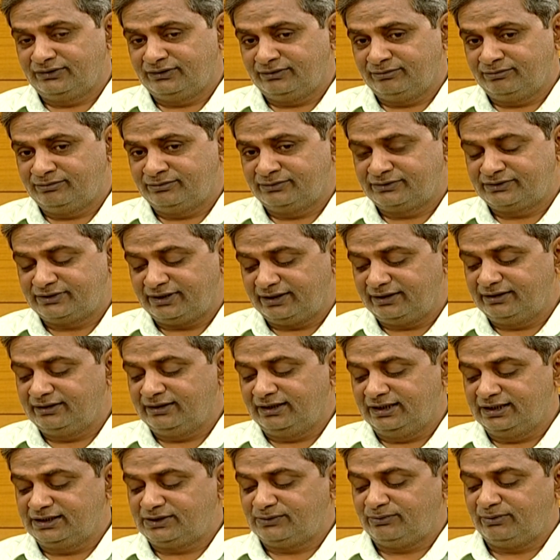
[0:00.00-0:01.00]
said
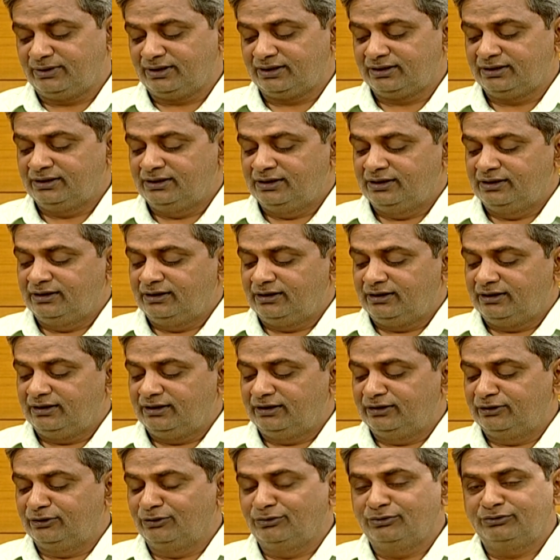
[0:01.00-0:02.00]
elsewhere,
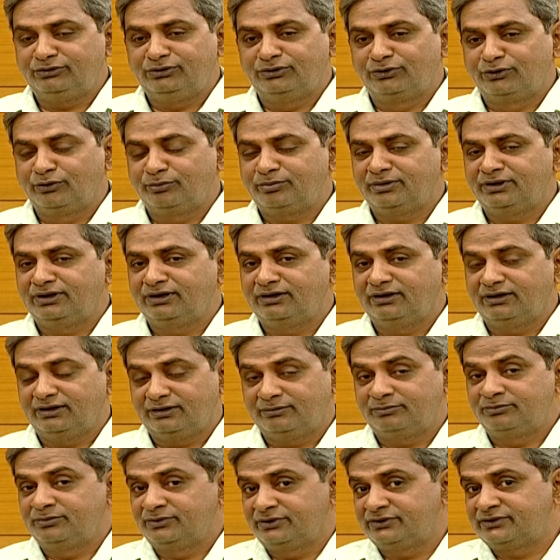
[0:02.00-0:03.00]
you know, European
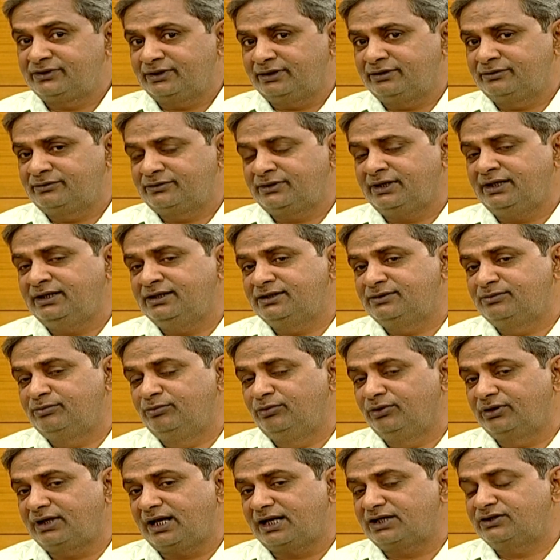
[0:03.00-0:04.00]
Said's
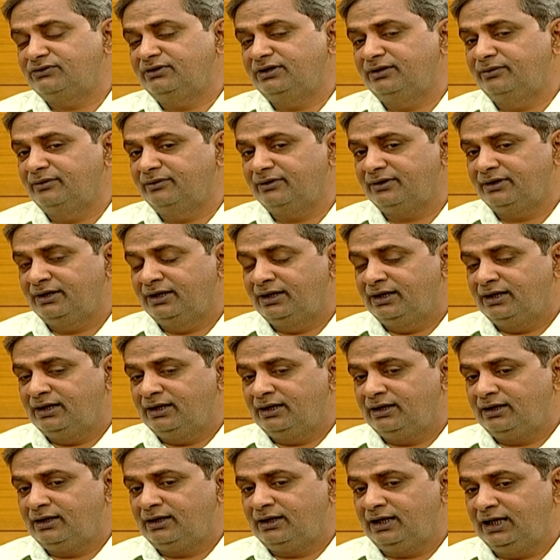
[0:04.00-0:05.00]
book actually
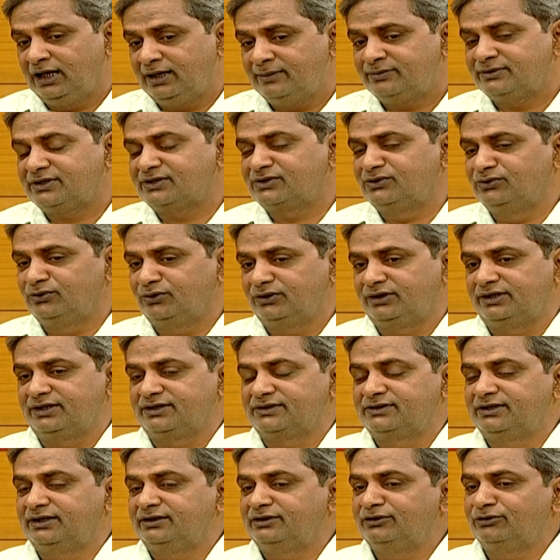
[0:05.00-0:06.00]
helps us notice
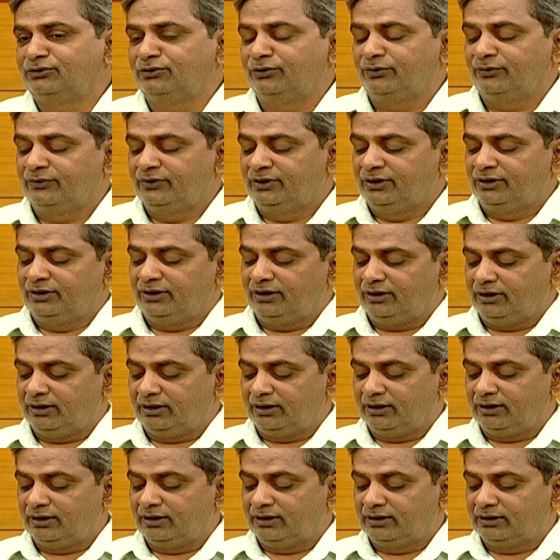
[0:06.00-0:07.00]
that, you know,
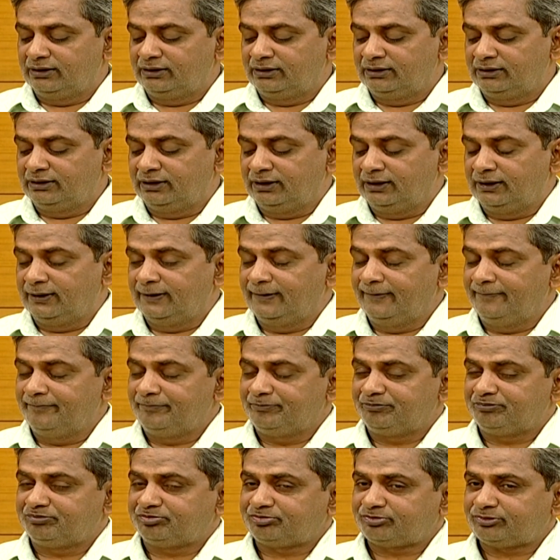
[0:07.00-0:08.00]

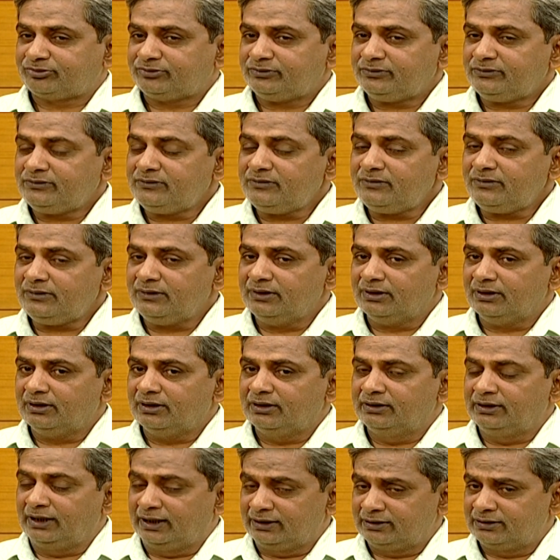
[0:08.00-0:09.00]

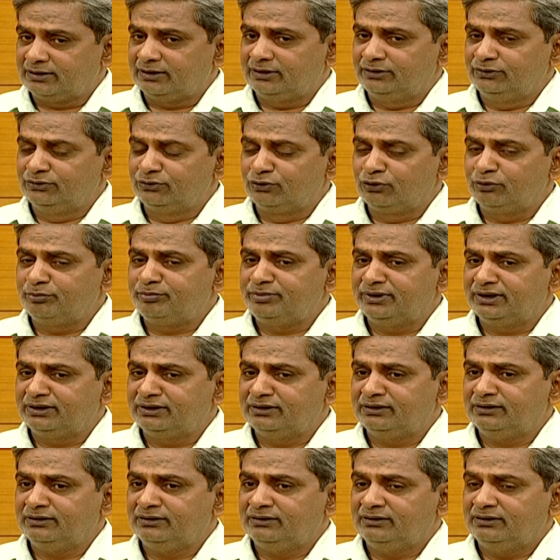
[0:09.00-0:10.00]
that
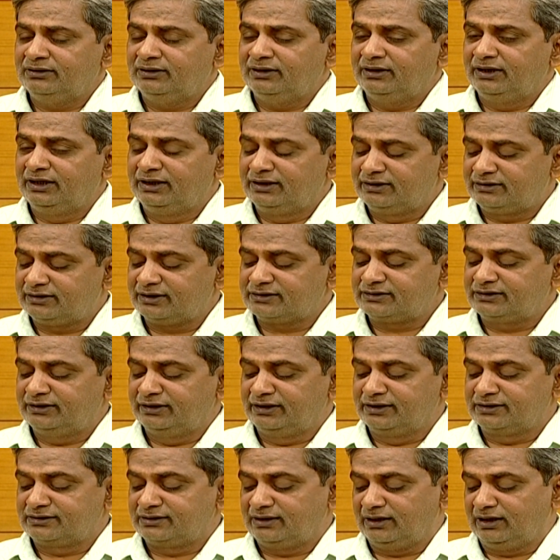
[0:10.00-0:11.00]
European interest in
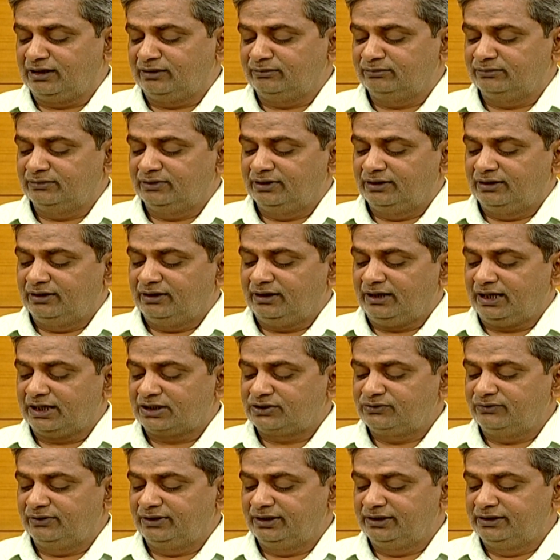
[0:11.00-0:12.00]
Islam
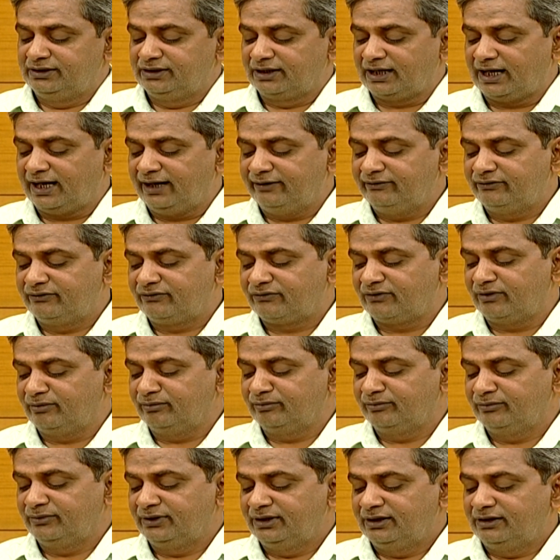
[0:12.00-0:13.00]
actually derived
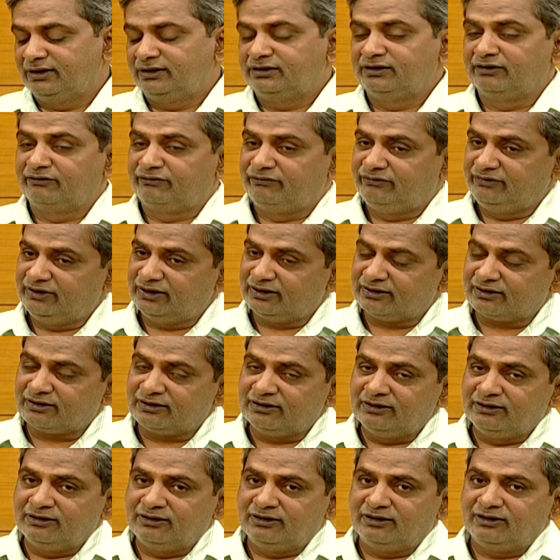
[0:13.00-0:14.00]
from the fear
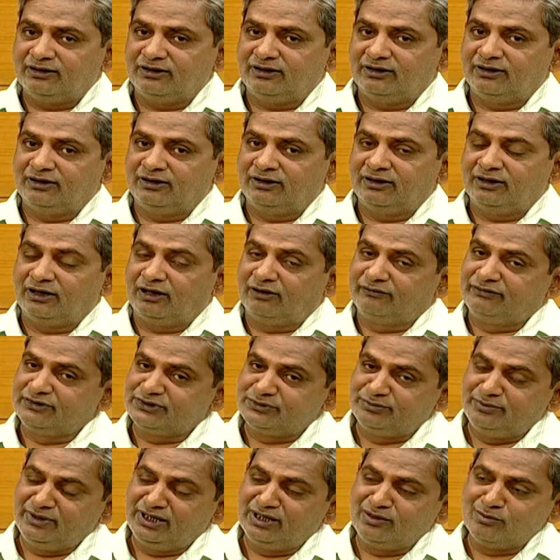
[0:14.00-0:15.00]
of its
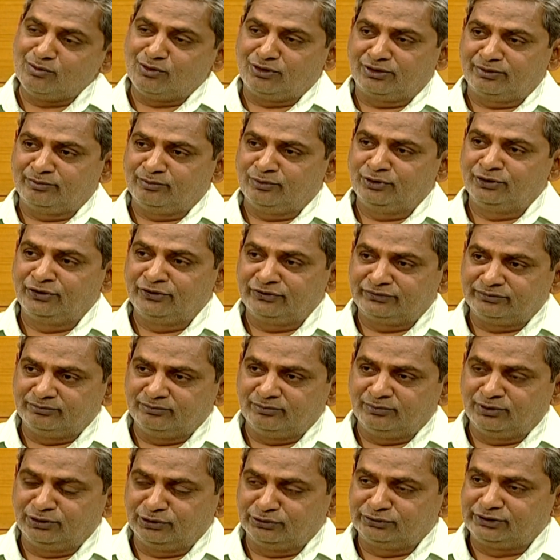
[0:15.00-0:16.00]
being
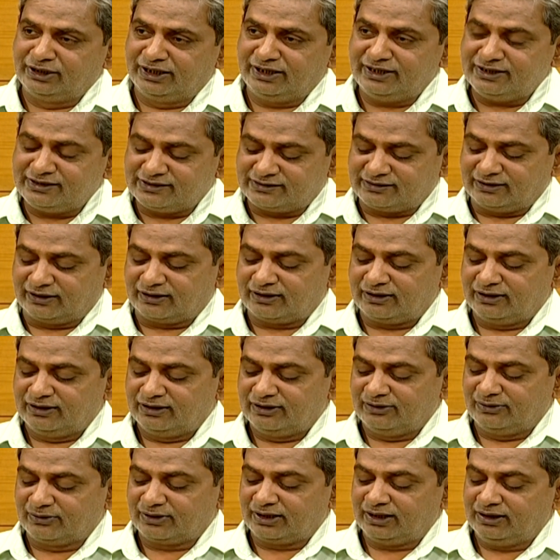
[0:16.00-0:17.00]
monotheistic,
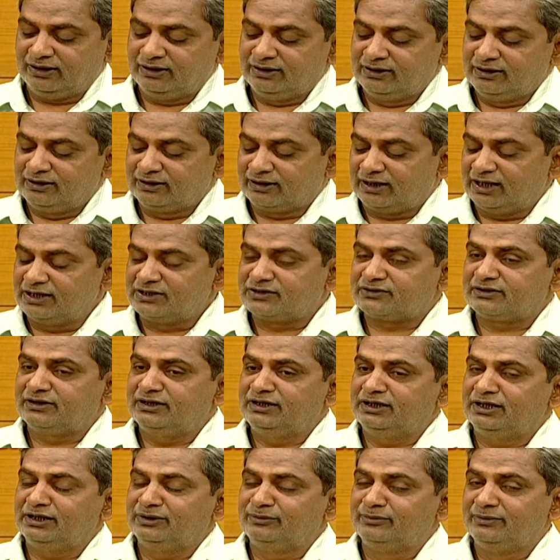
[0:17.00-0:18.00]
okay,
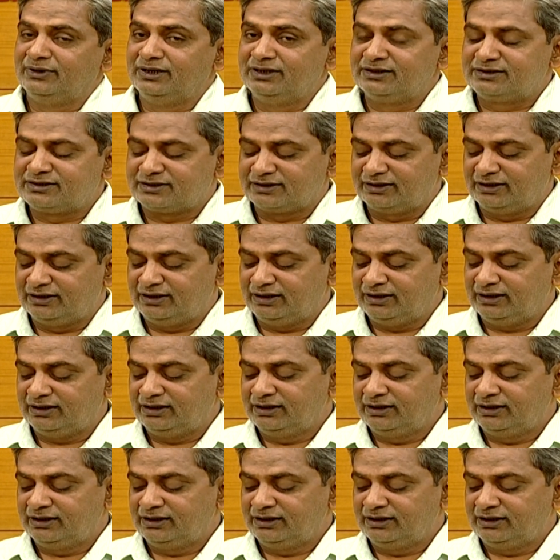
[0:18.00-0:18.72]
culturally and militarily